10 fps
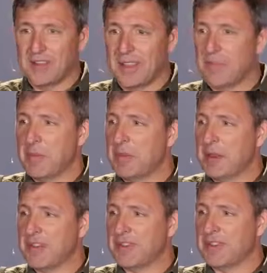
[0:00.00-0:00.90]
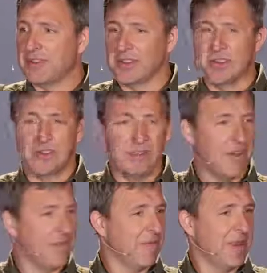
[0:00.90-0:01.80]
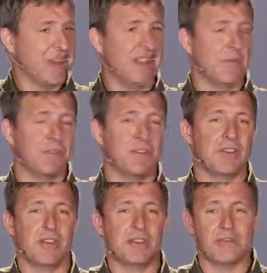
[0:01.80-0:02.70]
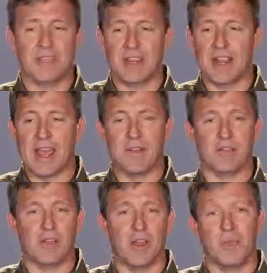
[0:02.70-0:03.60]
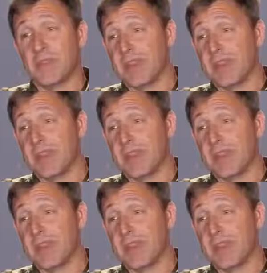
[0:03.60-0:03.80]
They haven't made many decisions. You have a 90% chance of getting out of jail.